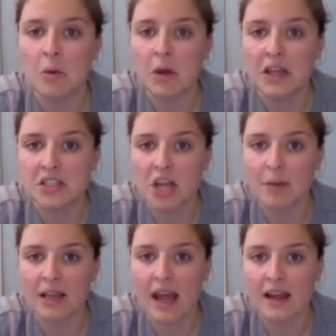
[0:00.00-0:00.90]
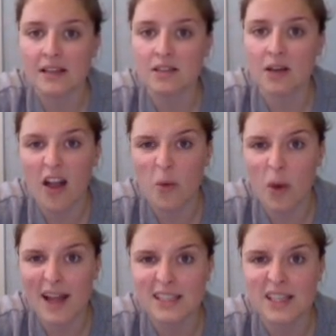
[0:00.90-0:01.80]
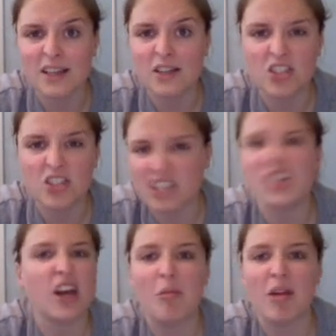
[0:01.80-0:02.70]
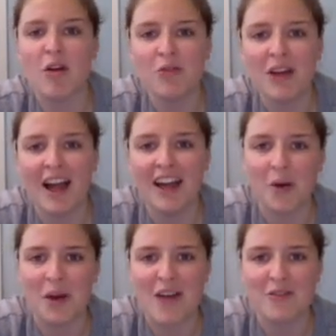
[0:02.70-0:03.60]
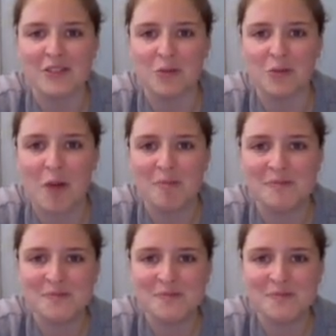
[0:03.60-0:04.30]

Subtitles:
it's coming next. Otherwise, just turn me off and go and have some fun.